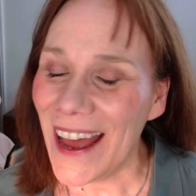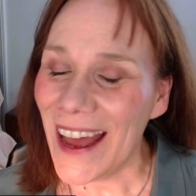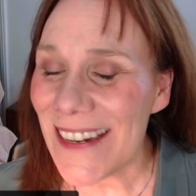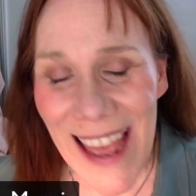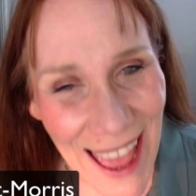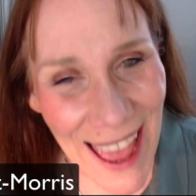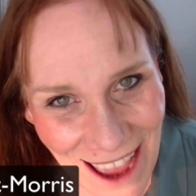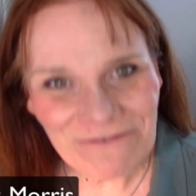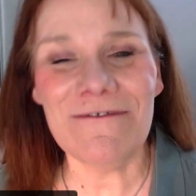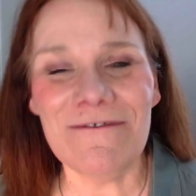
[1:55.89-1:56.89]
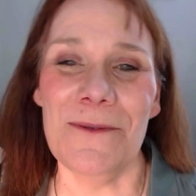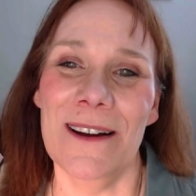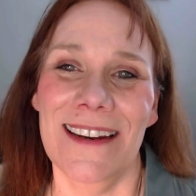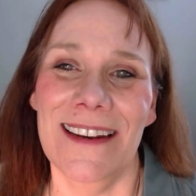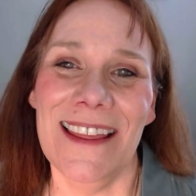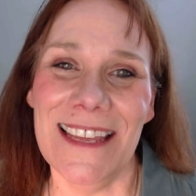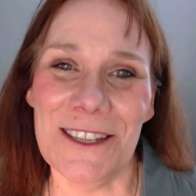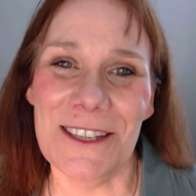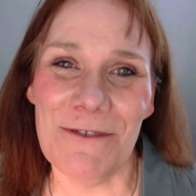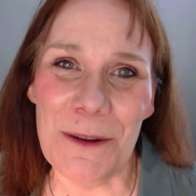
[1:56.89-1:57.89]
And everyone in
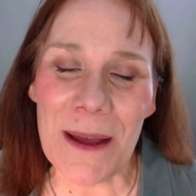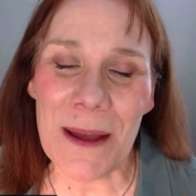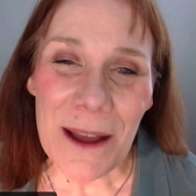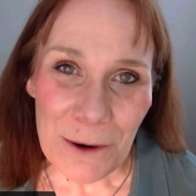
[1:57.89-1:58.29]
this group